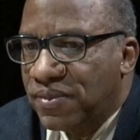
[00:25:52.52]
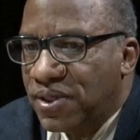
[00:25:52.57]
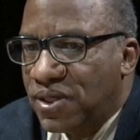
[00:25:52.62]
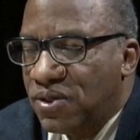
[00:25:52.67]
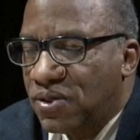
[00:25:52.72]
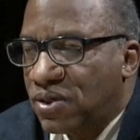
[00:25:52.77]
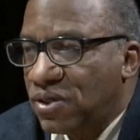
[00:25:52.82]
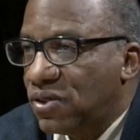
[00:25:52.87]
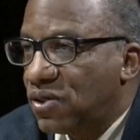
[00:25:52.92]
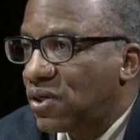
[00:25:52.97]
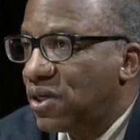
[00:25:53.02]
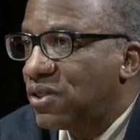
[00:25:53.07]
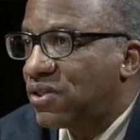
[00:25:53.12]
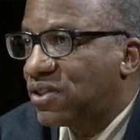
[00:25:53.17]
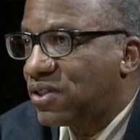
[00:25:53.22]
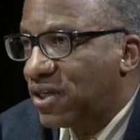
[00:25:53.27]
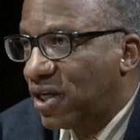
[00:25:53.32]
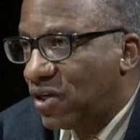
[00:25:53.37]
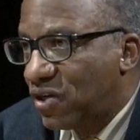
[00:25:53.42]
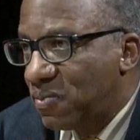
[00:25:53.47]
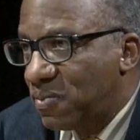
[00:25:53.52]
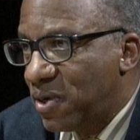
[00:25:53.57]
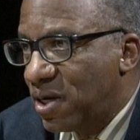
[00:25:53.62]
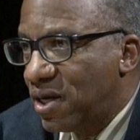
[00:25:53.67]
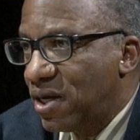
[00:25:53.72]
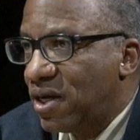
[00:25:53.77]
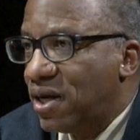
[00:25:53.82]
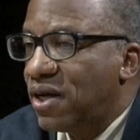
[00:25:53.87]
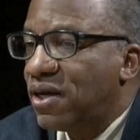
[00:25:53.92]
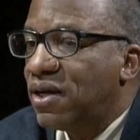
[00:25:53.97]
you can black look Panther, at Selma. I
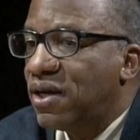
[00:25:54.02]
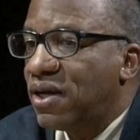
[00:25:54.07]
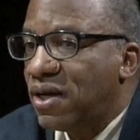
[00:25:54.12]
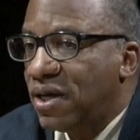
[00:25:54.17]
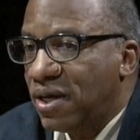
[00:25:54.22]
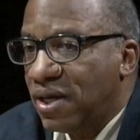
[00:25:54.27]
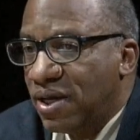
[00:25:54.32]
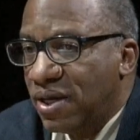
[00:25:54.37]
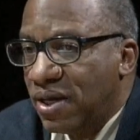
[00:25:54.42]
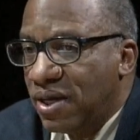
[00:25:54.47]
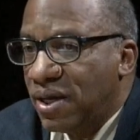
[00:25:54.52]
mean, you can look at